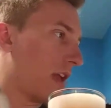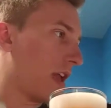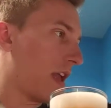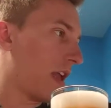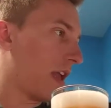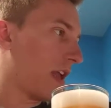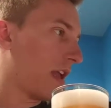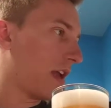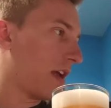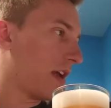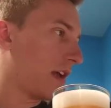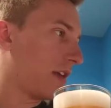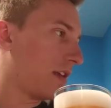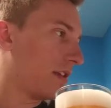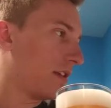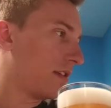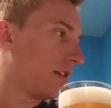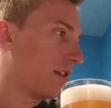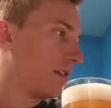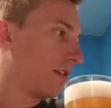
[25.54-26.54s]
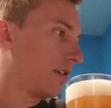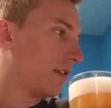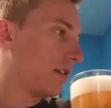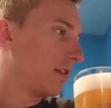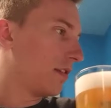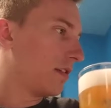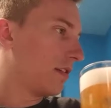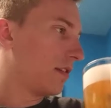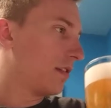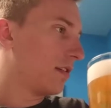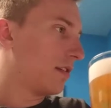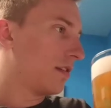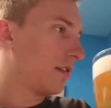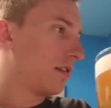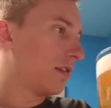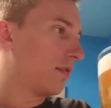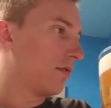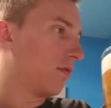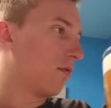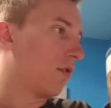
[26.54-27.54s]
and,
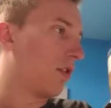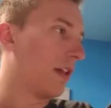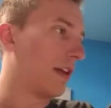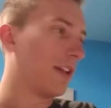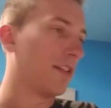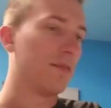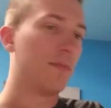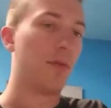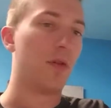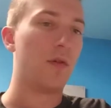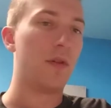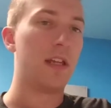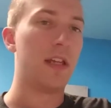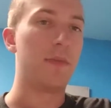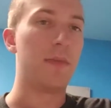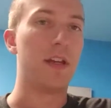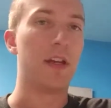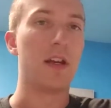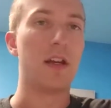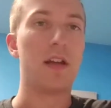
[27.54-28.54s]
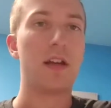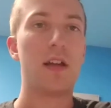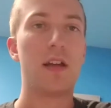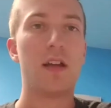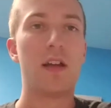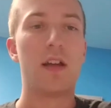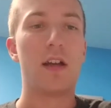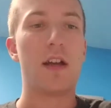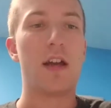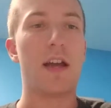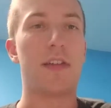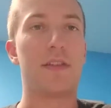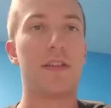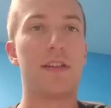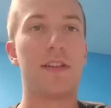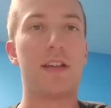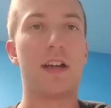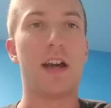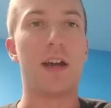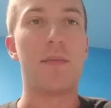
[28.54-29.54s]
well, I guess Bohemia at the
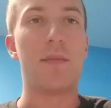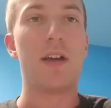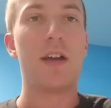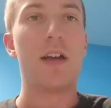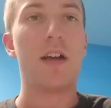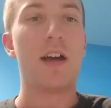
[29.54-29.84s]
time.